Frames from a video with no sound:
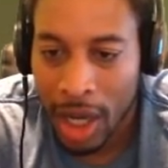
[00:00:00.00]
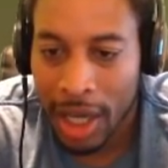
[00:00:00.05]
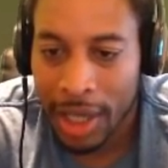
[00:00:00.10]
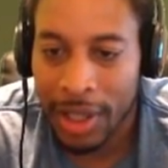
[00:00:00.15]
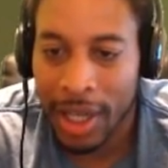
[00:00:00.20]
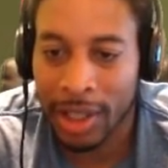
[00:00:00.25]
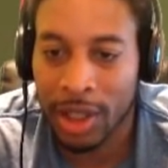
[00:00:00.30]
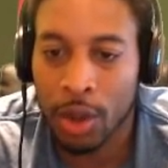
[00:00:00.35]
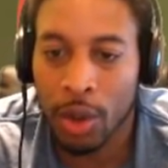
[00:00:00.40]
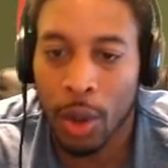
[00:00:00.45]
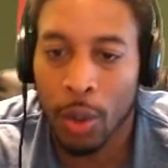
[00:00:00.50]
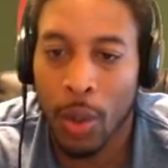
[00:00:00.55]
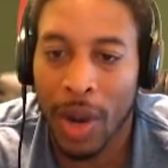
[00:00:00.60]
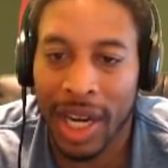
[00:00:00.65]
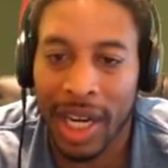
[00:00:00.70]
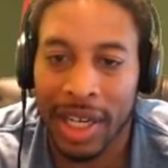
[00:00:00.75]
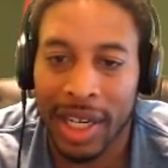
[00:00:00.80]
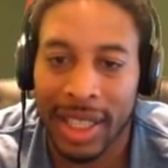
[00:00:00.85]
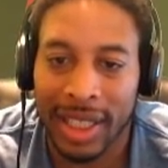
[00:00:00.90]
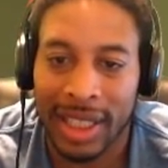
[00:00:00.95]
that you were
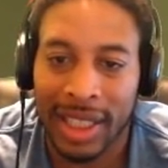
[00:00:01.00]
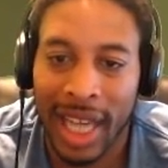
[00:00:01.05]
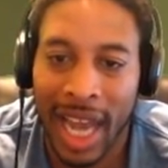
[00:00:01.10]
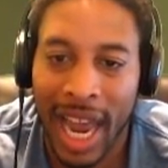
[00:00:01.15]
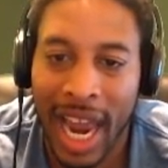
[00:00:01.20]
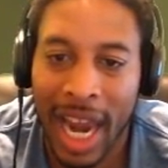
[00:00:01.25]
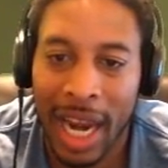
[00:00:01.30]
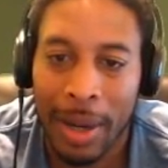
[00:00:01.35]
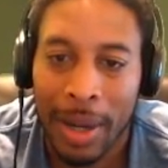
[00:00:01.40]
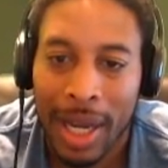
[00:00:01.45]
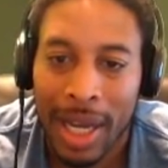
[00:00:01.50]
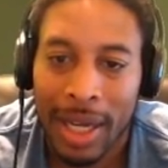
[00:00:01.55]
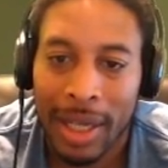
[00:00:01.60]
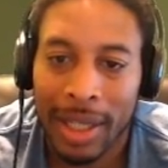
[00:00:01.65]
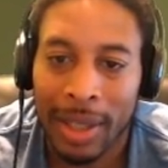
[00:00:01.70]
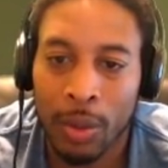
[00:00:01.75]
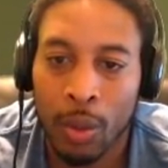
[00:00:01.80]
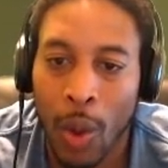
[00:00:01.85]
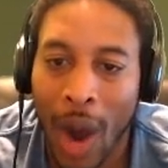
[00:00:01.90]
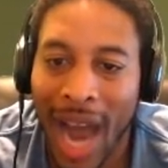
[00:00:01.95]
winning this game.
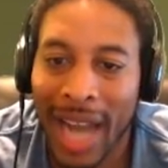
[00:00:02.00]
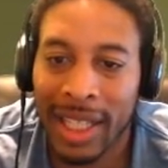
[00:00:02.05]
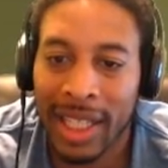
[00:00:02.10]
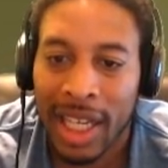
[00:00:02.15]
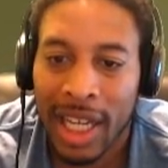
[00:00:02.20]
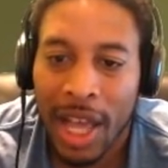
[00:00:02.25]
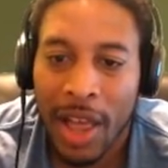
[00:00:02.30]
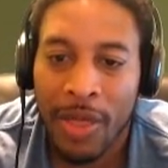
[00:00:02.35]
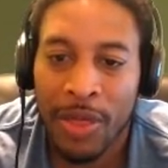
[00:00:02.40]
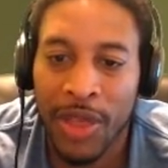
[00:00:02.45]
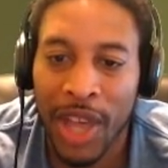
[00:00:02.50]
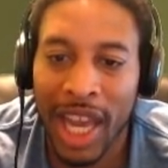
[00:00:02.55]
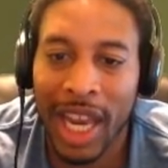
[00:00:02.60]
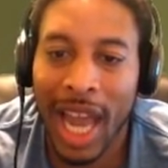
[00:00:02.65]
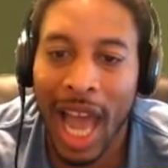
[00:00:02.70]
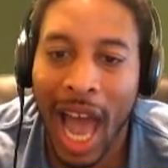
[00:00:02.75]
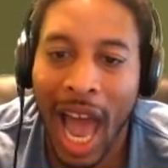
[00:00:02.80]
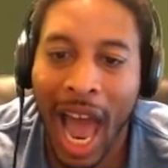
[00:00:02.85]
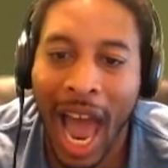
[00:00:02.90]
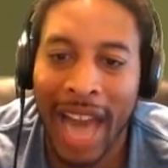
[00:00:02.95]
What
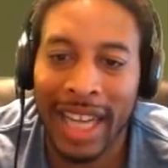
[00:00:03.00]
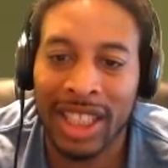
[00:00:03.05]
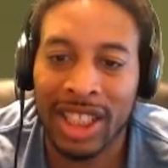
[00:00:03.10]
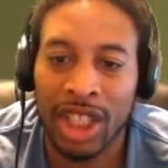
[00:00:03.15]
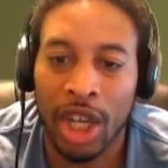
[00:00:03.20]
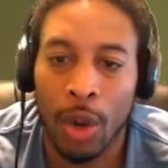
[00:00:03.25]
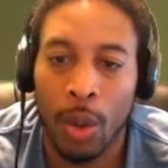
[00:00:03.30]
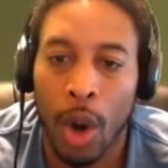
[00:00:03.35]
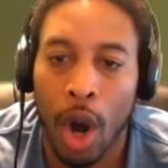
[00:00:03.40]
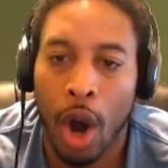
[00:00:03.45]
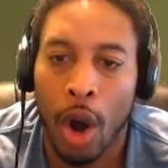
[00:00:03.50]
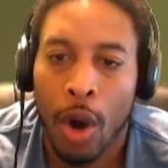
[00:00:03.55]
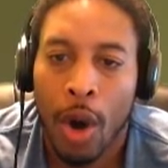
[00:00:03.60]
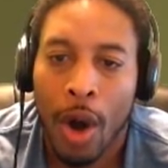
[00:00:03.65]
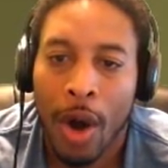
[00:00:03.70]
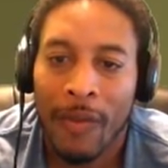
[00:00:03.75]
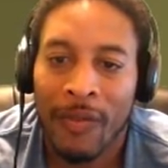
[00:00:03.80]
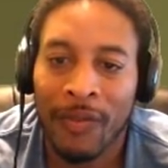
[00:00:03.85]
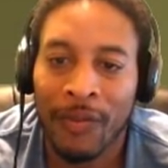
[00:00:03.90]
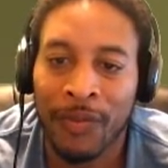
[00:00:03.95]
the actual
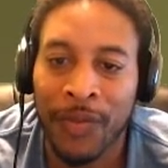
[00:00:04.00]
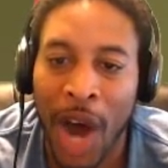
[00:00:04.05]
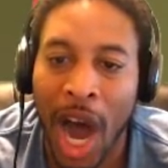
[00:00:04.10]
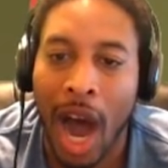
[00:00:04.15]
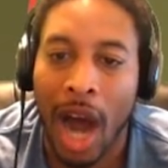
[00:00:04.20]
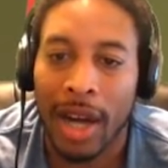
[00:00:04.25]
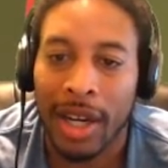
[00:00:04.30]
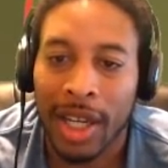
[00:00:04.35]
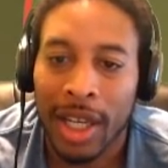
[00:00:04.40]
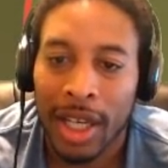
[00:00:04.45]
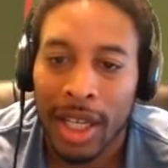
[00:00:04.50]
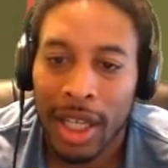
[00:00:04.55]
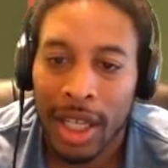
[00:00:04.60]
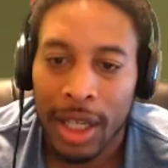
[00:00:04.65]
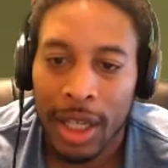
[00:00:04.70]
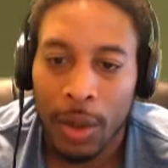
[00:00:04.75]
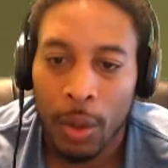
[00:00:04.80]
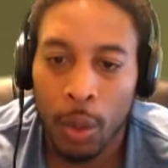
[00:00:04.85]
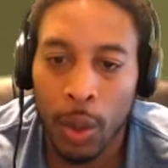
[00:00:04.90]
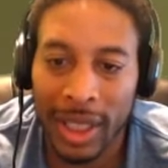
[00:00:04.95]
fuck
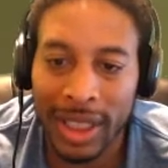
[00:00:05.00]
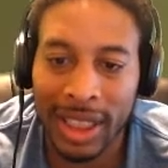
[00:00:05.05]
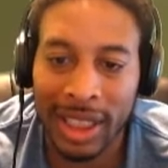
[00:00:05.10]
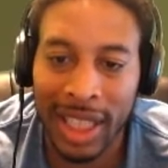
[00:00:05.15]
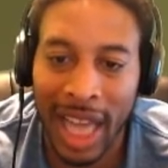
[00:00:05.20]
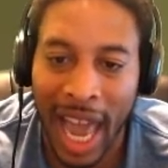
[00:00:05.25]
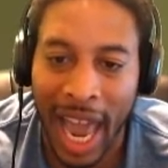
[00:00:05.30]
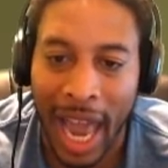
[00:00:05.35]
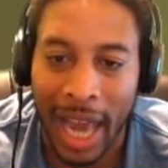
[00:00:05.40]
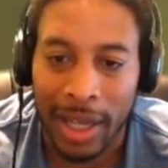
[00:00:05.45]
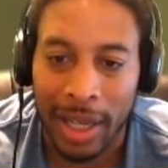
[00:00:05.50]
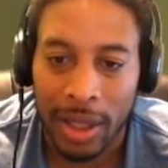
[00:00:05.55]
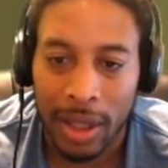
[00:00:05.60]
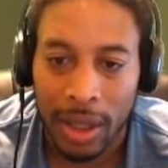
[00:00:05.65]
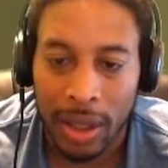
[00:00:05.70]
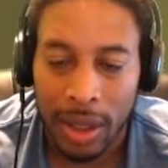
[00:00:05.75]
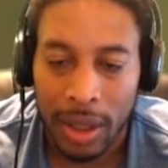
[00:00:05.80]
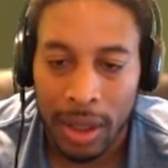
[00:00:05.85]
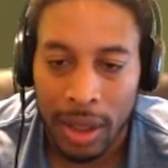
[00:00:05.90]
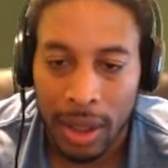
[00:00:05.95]
was that?
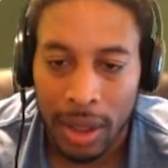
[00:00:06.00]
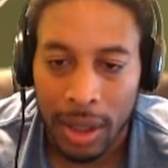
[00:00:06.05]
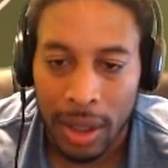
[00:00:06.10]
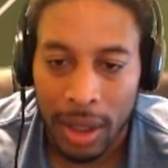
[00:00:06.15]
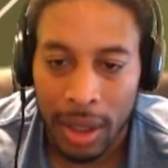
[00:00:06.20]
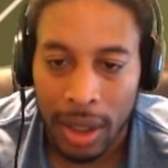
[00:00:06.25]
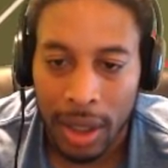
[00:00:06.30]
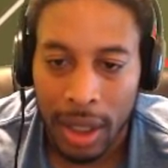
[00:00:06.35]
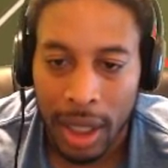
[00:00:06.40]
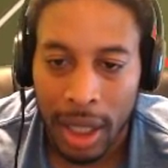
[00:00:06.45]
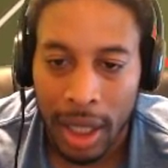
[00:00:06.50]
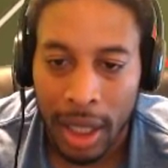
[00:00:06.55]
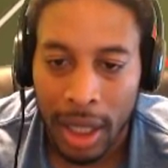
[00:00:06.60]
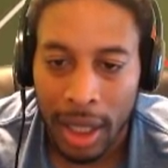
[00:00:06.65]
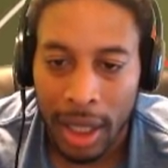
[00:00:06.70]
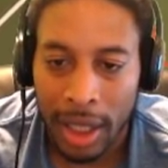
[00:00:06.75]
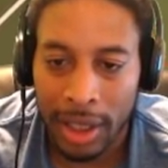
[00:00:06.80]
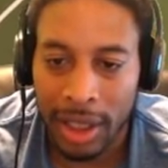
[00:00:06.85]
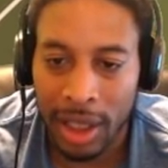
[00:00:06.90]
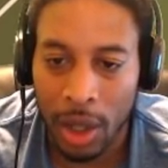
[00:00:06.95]

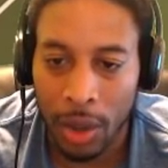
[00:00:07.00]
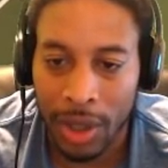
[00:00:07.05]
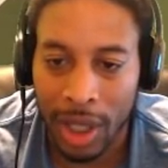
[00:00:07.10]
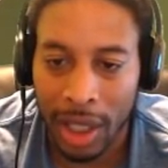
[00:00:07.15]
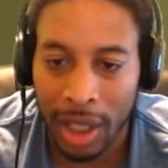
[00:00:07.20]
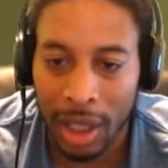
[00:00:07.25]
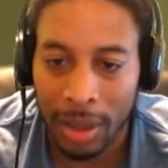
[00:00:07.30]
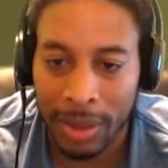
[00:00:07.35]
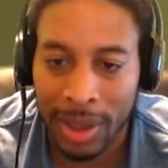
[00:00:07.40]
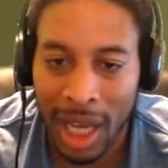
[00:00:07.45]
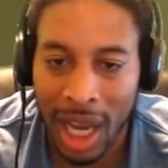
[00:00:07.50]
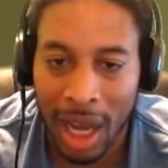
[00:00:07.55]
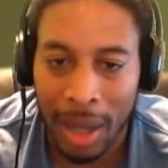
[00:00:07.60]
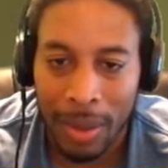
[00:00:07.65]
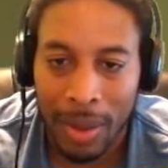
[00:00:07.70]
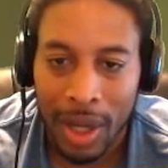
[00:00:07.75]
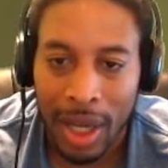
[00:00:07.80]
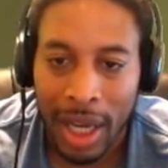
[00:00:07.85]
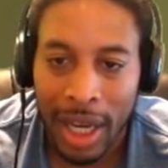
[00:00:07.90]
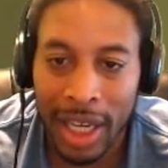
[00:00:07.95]
Is he gonna kick it up top?
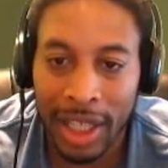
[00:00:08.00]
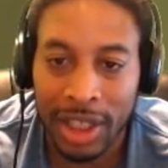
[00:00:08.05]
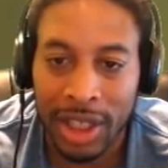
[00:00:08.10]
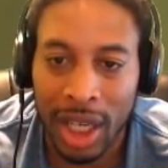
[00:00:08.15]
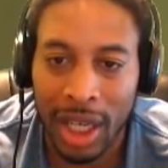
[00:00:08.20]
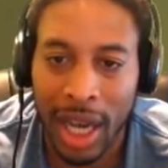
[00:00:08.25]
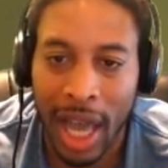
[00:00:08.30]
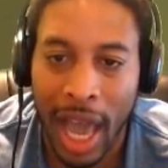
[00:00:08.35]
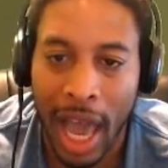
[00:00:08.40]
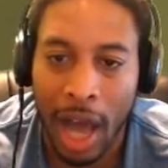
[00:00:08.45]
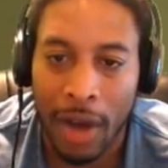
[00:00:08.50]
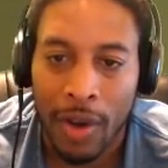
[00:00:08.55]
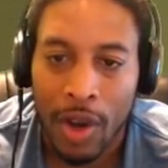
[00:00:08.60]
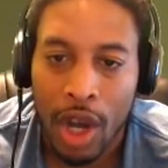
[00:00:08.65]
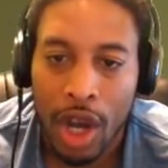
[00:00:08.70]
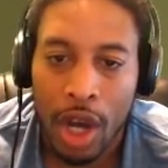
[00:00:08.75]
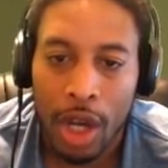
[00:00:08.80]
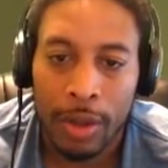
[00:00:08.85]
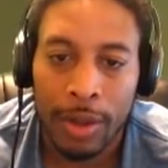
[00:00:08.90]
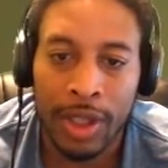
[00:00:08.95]
He should have.
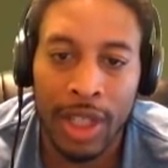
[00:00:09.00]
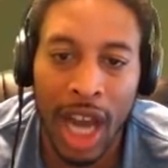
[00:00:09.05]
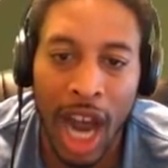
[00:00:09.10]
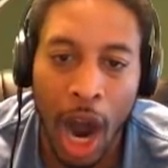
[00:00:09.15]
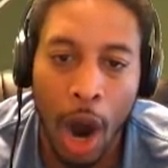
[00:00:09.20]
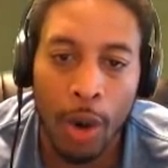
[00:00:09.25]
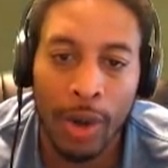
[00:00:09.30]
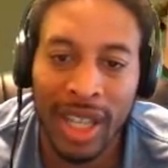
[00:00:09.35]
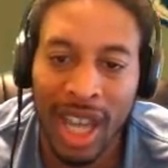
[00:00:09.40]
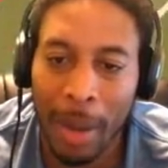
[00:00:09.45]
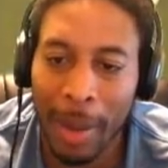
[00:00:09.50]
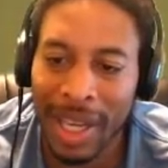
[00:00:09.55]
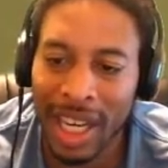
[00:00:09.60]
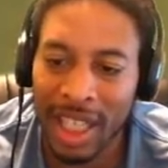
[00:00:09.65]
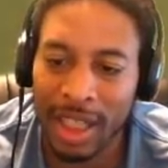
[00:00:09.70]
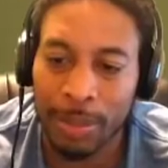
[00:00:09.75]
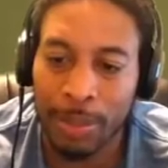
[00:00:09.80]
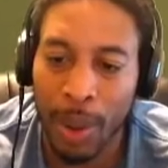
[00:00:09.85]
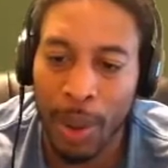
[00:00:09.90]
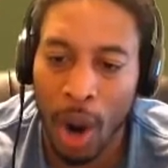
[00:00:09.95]
Yo, give me
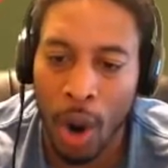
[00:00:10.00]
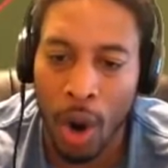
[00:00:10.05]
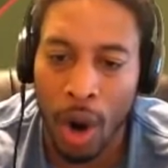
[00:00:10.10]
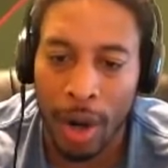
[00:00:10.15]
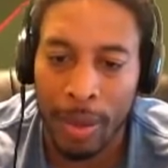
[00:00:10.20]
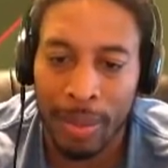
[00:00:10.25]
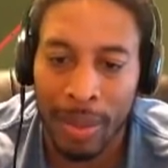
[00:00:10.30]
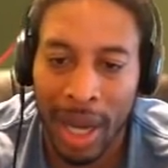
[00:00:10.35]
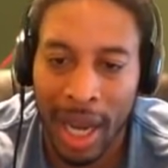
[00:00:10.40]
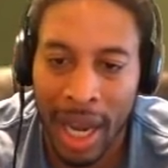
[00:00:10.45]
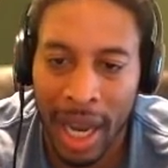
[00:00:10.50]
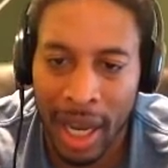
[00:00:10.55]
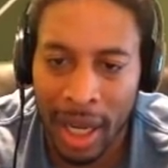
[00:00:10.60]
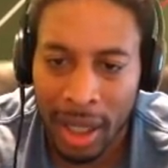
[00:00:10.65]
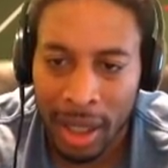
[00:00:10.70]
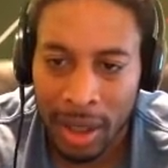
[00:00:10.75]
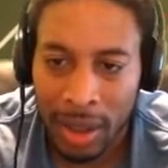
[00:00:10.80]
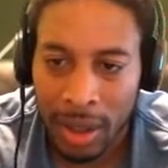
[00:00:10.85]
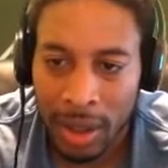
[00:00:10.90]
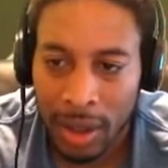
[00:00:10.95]
this board, man.
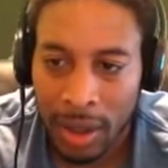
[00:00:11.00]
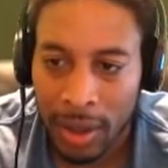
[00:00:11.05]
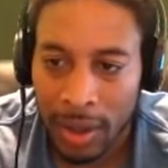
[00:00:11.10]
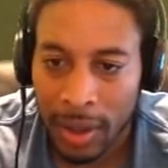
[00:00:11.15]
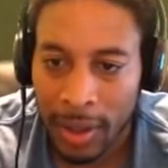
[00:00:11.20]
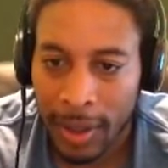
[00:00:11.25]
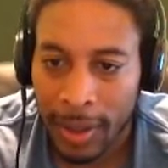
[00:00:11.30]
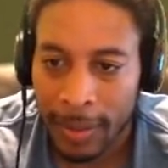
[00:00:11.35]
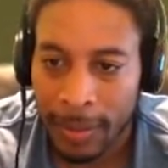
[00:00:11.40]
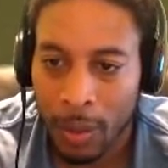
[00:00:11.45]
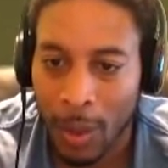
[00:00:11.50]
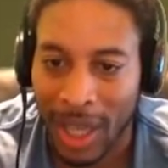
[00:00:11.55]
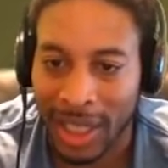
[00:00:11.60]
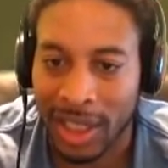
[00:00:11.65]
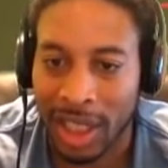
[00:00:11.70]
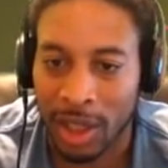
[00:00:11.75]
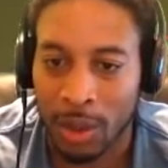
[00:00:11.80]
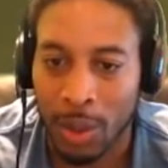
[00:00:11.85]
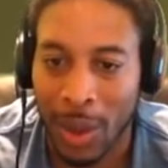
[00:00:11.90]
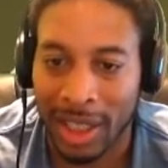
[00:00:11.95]
Watch
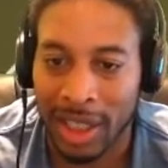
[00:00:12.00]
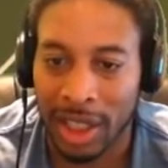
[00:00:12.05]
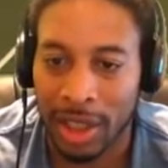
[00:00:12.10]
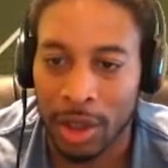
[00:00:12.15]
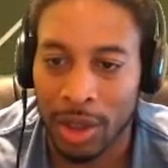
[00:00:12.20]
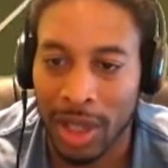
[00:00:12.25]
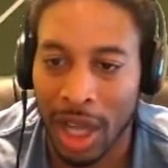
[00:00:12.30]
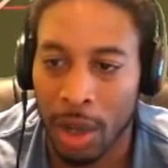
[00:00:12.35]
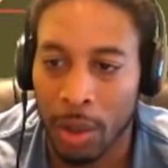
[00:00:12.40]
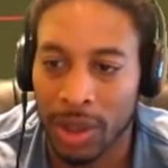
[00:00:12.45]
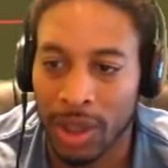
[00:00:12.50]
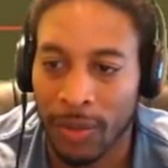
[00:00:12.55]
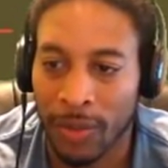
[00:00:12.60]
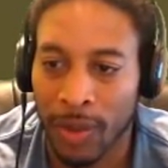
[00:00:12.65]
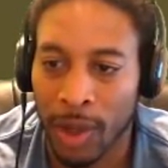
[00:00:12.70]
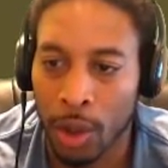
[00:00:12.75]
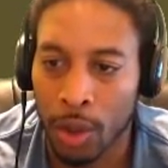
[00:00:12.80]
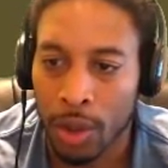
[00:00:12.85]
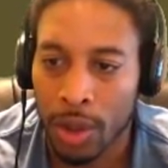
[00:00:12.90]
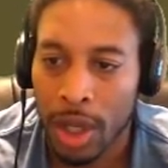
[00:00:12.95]
this, watch this. You thought it was a
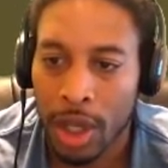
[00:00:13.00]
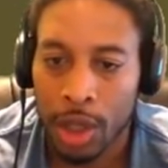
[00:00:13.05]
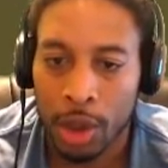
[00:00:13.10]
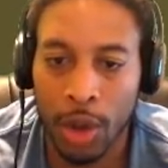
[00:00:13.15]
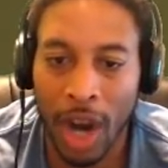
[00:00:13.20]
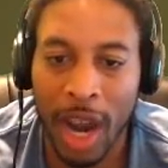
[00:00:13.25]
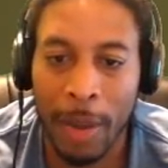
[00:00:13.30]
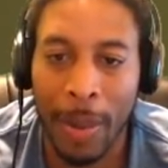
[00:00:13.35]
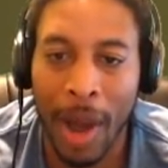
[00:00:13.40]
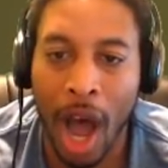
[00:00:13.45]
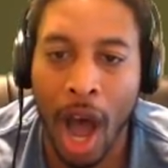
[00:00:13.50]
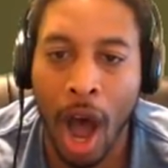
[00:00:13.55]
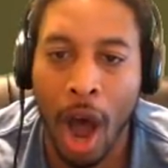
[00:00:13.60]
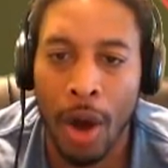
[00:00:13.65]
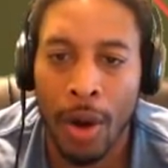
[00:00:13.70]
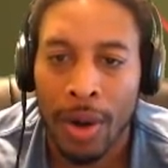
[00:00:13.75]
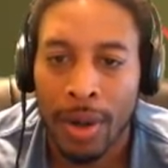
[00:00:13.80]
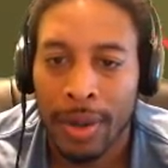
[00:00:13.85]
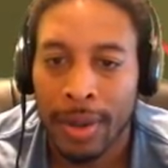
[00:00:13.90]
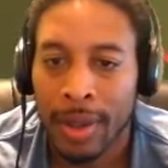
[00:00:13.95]
fluke? Trey
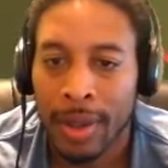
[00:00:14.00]
ball,